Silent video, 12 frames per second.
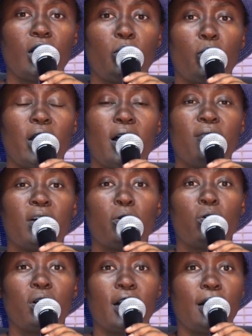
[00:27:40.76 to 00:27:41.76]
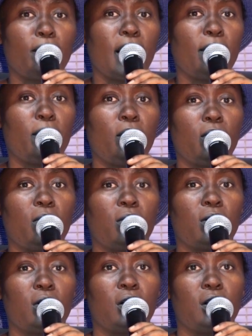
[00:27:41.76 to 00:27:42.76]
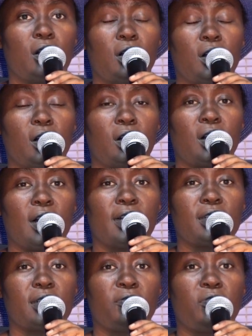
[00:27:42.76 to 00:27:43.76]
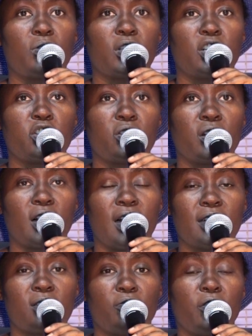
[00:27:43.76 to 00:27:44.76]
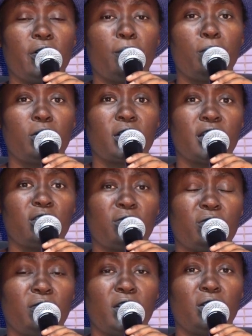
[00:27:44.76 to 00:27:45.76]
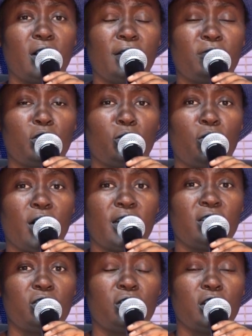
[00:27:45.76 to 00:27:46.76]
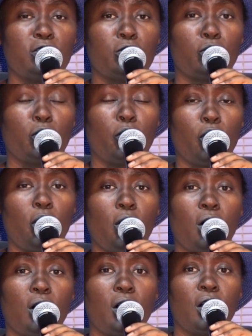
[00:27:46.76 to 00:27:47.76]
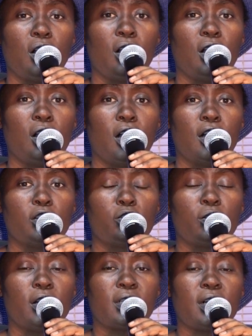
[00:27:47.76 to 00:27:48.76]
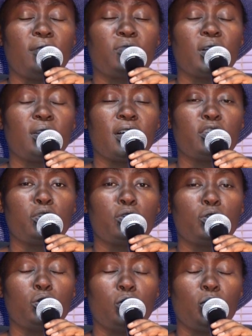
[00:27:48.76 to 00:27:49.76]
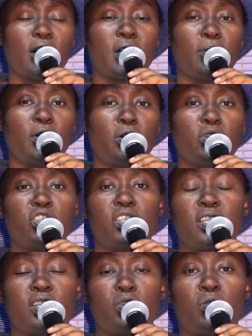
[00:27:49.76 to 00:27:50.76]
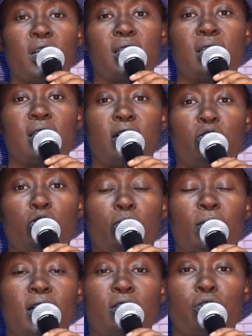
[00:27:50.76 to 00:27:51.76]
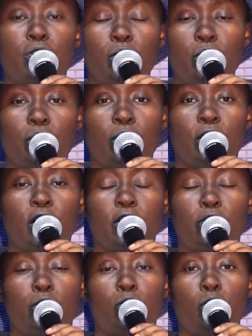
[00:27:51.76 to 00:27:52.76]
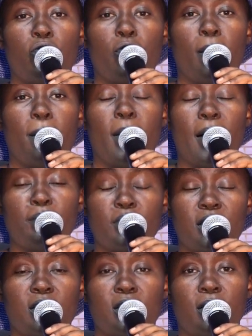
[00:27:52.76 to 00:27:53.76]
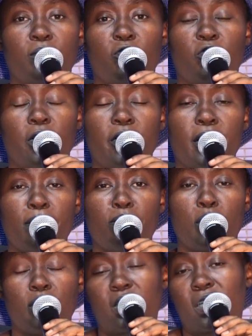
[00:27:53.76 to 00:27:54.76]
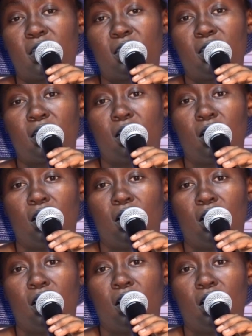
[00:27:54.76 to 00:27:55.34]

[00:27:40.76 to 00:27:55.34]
We have an online Bible class, the foundation class. Very important. You've given your life to Christ. You need to grow so that after that you do what our Lord Jesus Christ said you must do. You go for baptism. Very important.